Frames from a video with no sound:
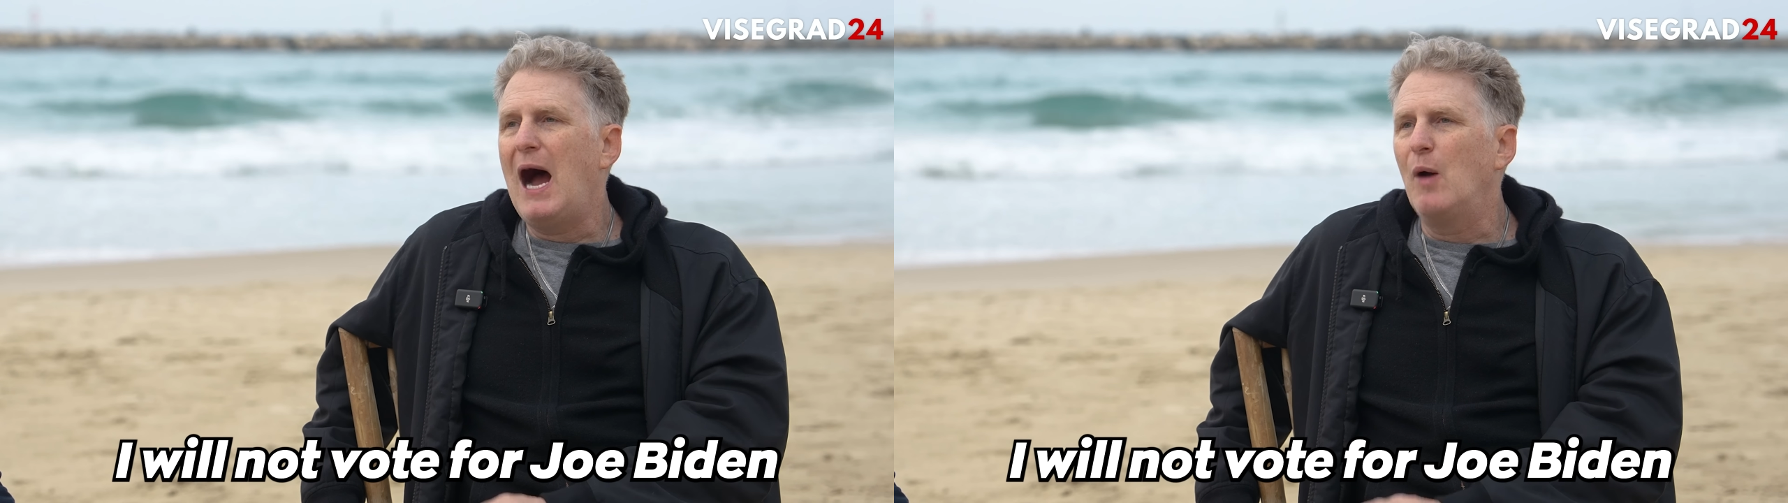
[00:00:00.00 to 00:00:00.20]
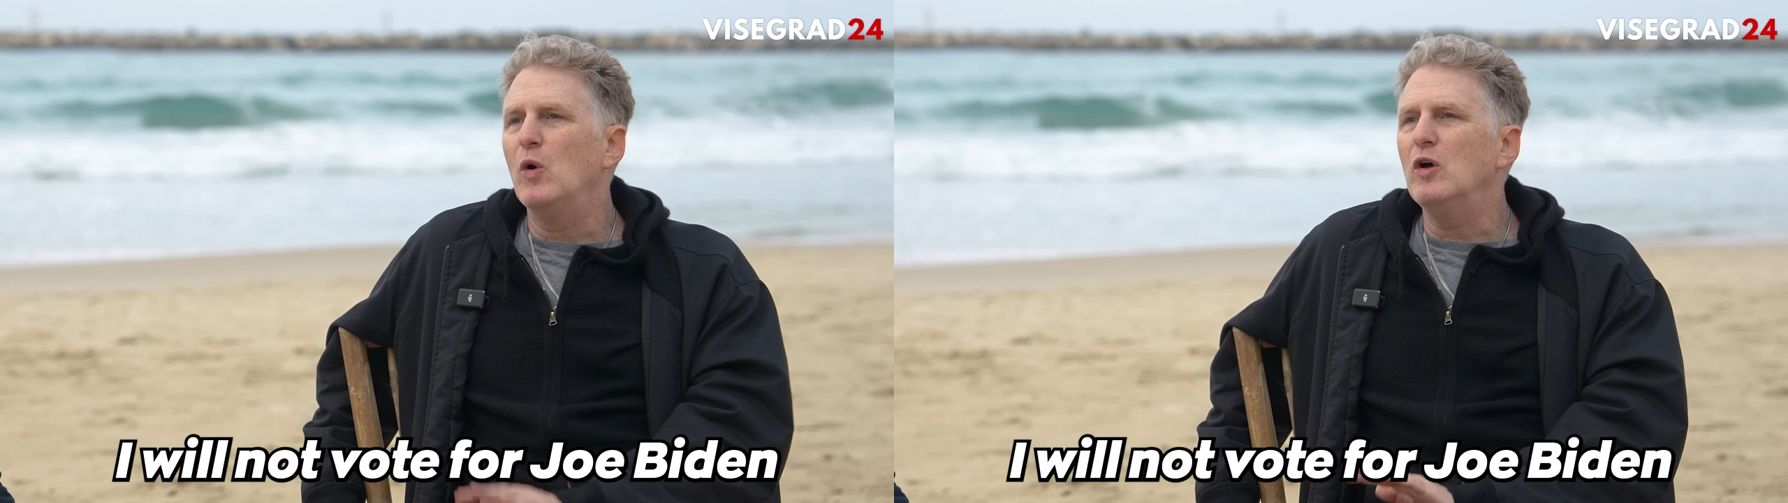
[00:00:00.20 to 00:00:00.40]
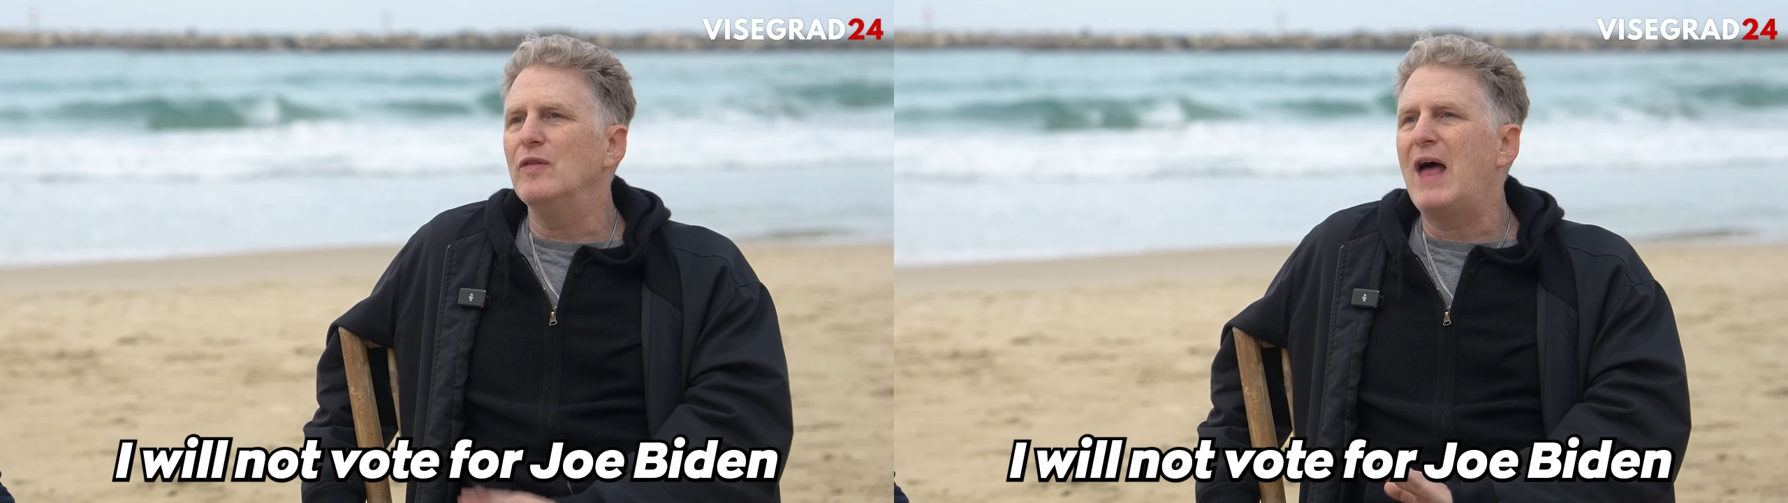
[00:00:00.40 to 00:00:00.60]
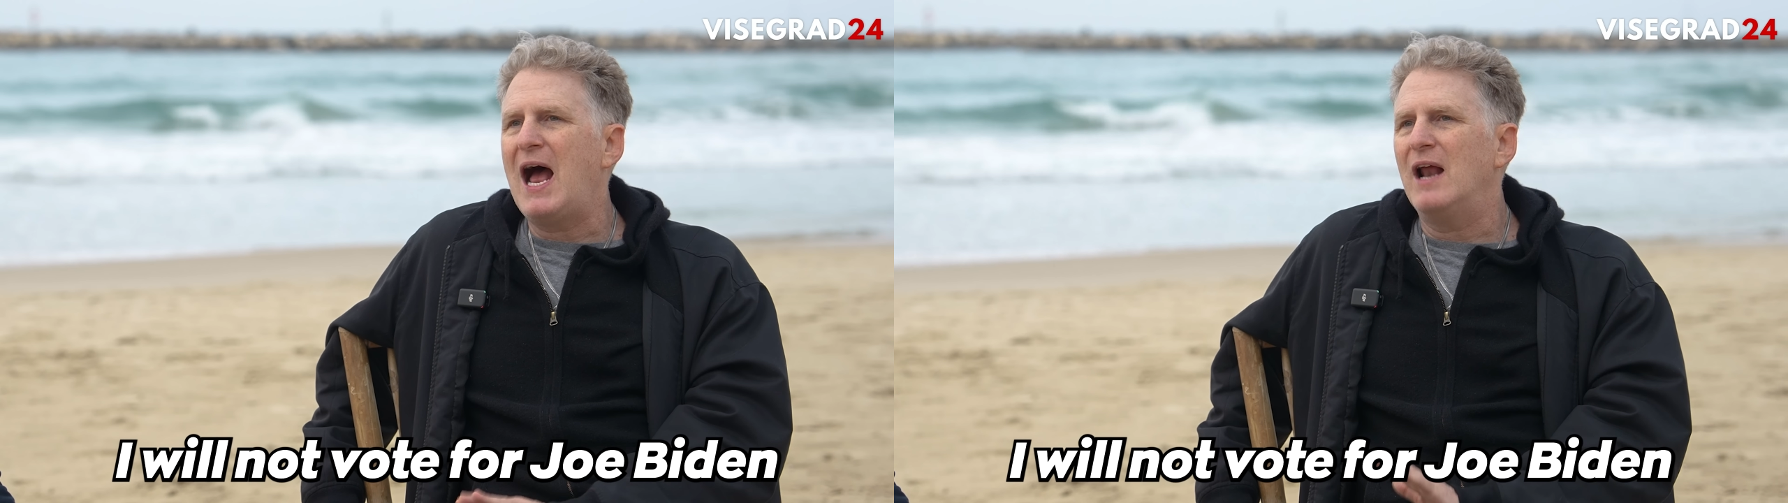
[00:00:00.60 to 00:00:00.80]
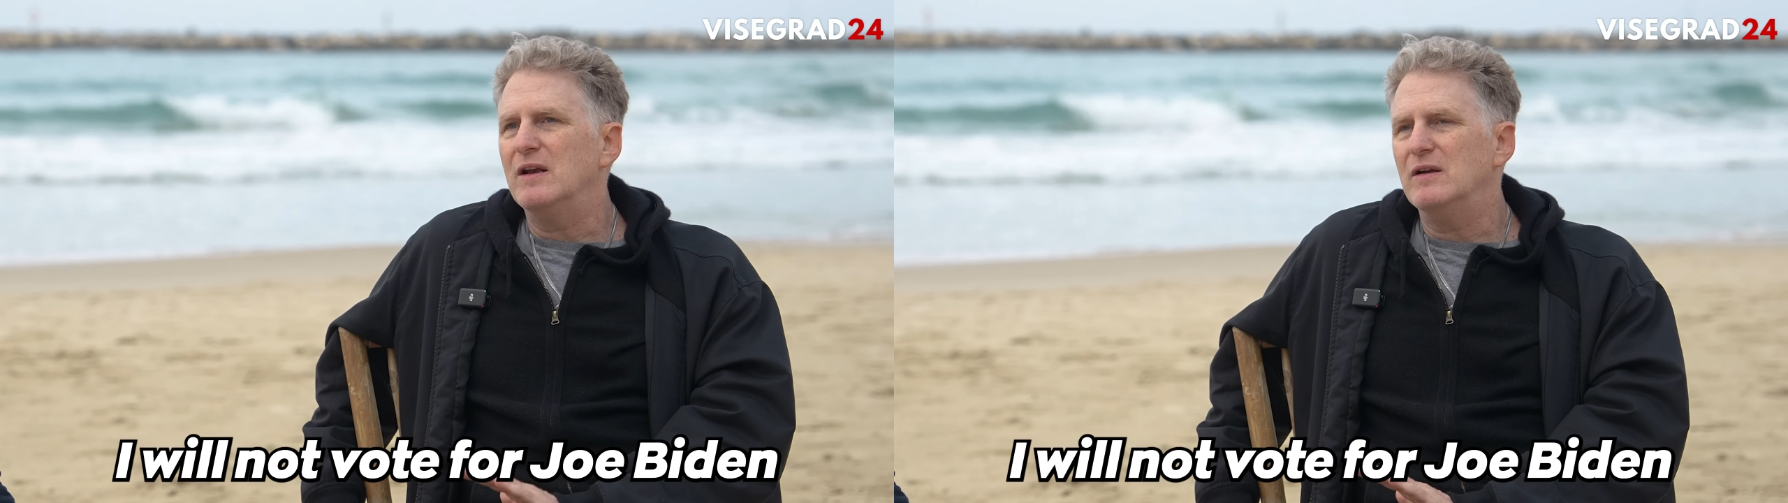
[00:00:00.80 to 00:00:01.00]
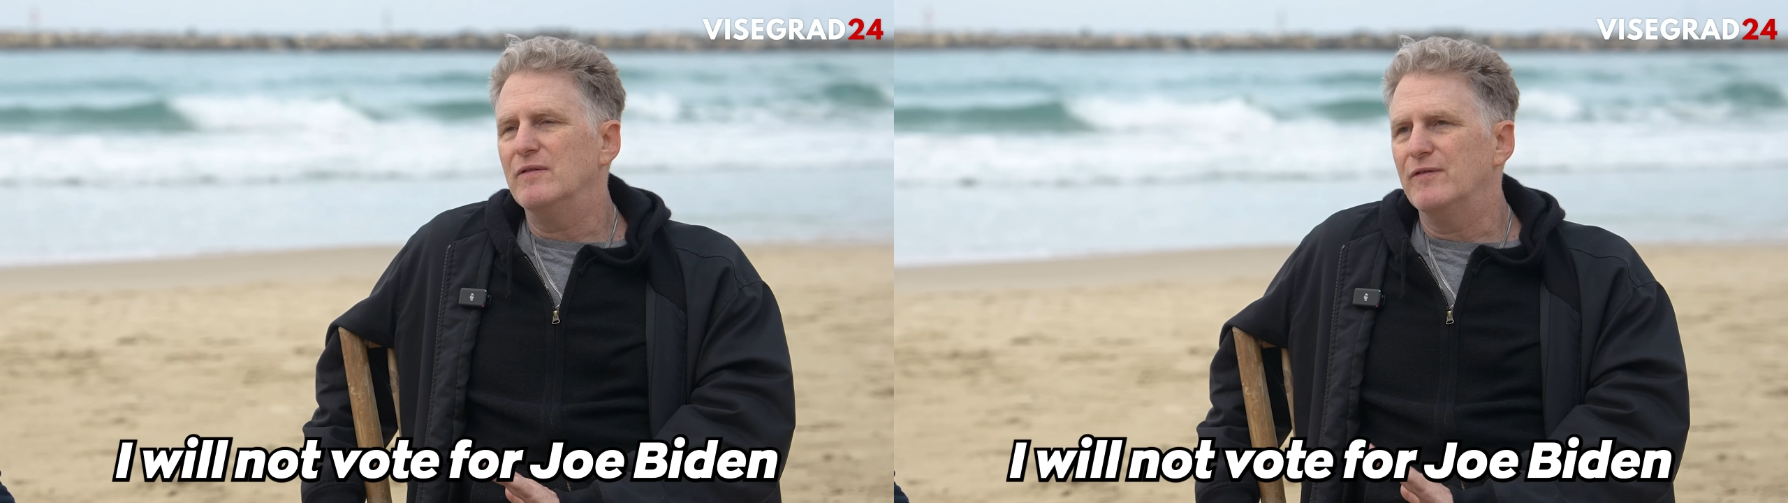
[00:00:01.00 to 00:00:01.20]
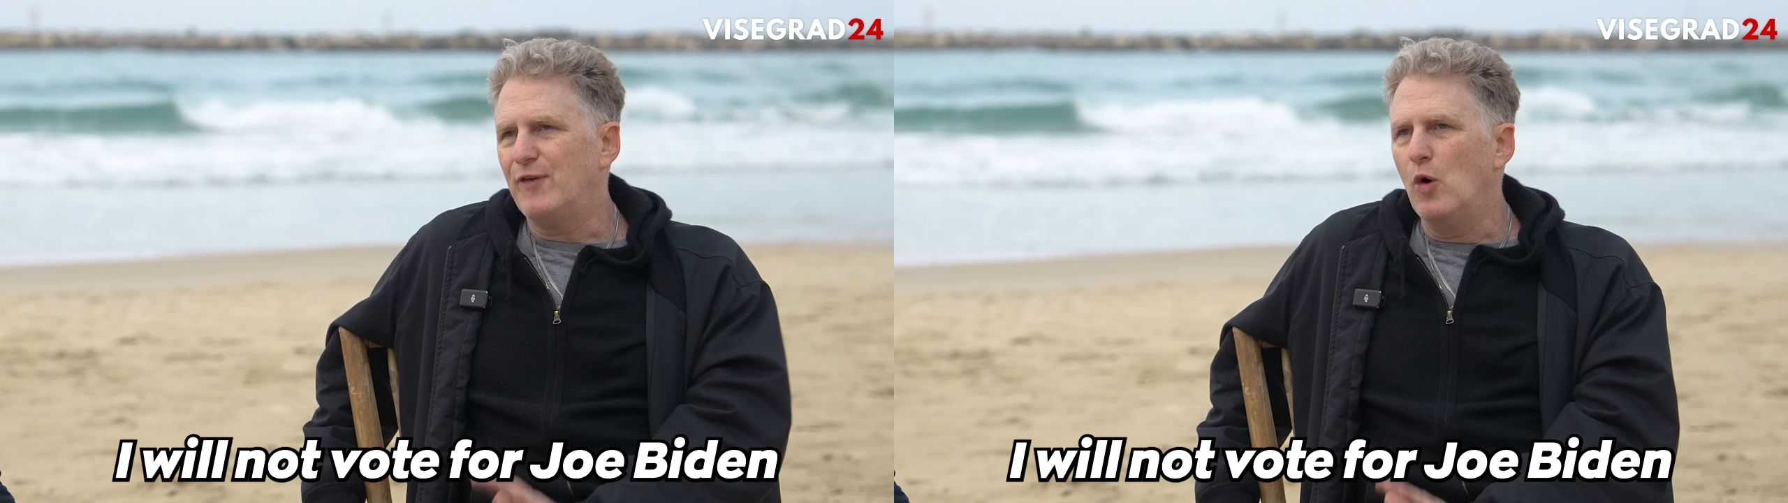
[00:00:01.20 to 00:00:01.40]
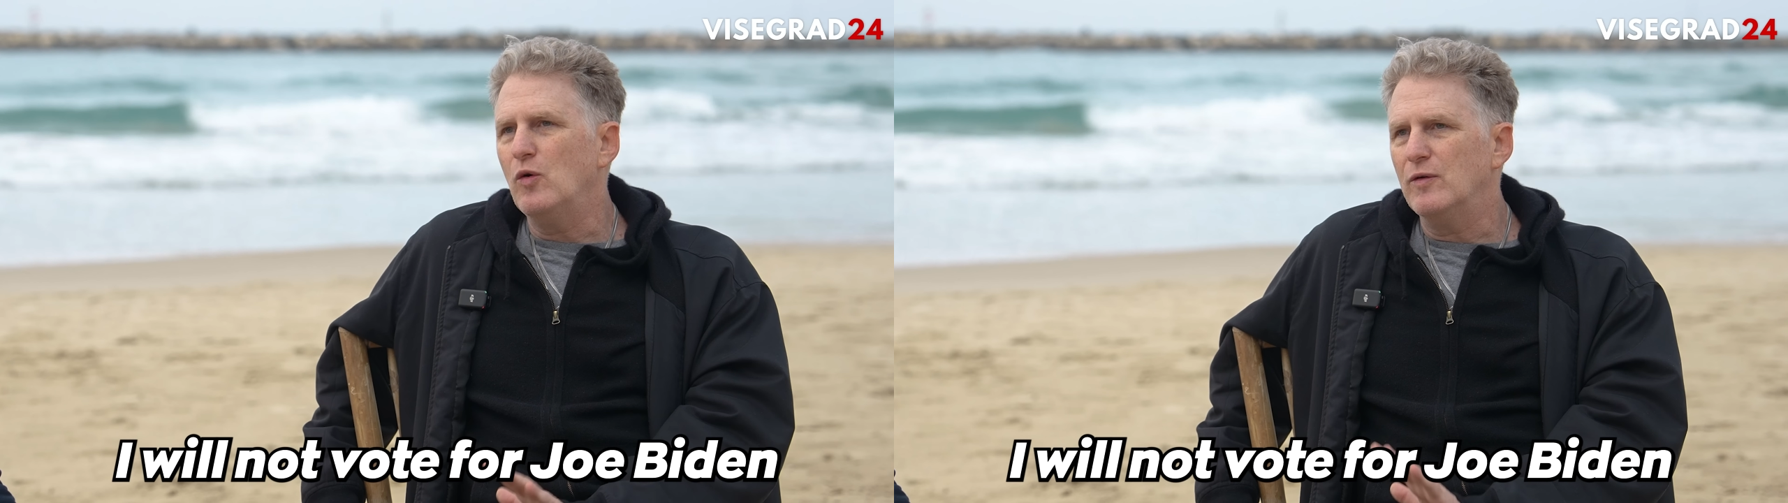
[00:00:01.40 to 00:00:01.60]
I will not
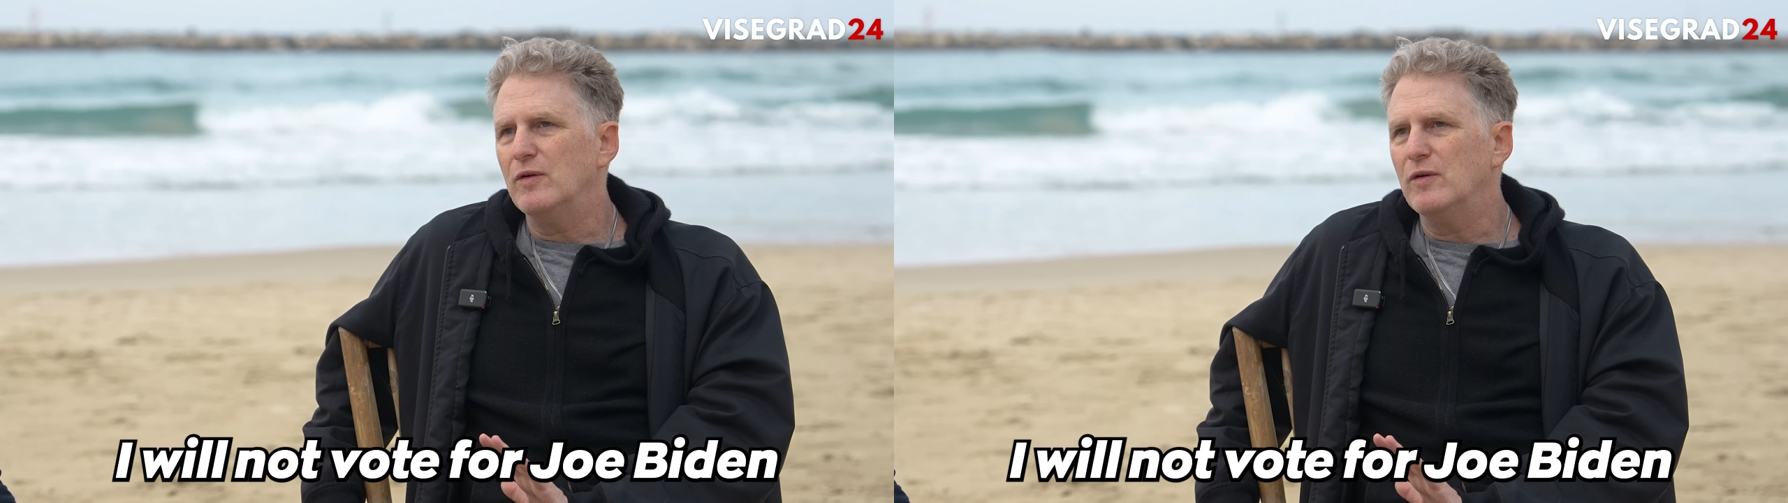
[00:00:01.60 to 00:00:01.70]
vote